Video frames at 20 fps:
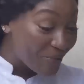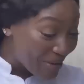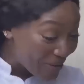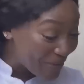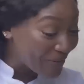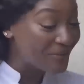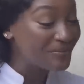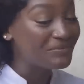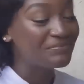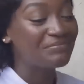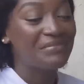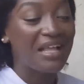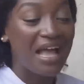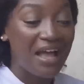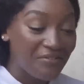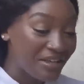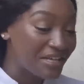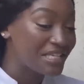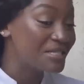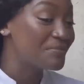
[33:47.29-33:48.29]
Well,
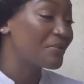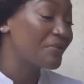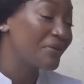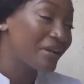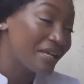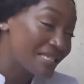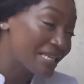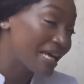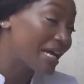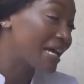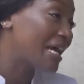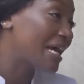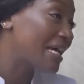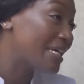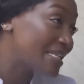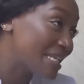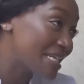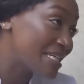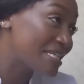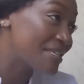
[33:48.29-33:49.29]
I've experienced her
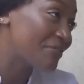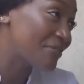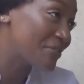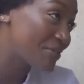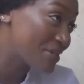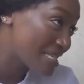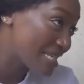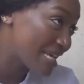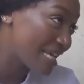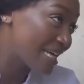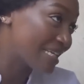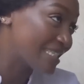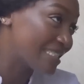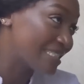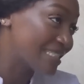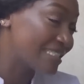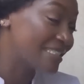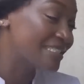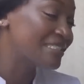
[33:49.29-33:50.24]
kindness firsthand.